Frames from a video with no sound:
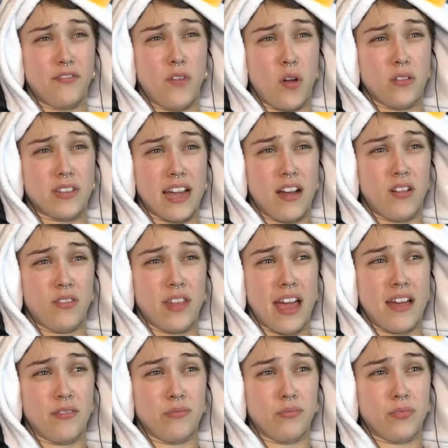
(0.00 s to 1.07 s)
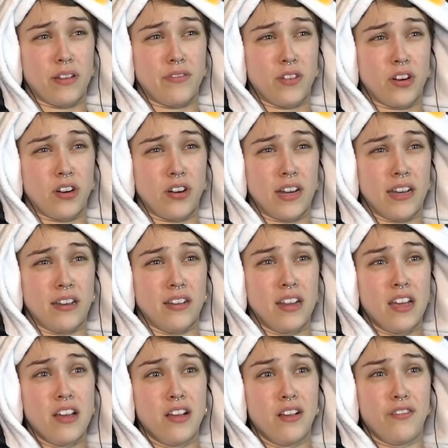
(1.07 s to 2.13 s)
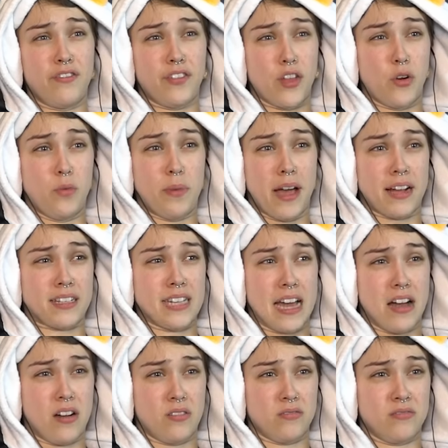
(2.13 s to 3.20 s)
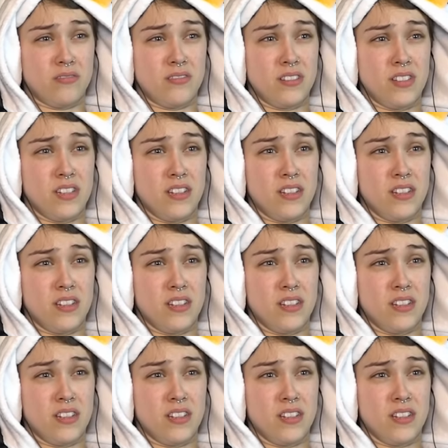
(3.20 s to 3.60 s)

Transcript: fall down that river and float back down